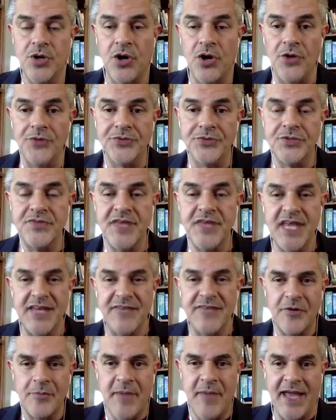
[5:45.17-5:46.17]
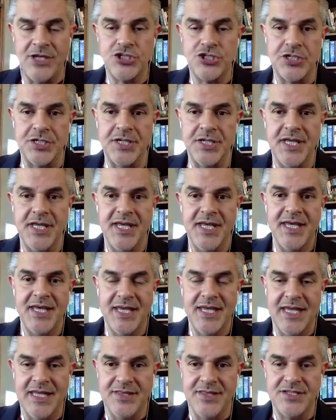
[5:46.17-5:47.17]
alter the information
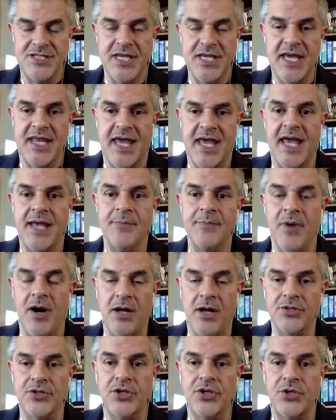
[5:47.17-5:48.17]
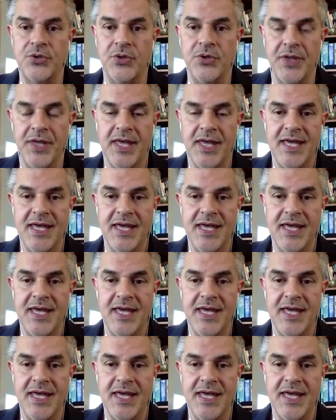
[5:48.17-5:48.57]
in the DNA molecule,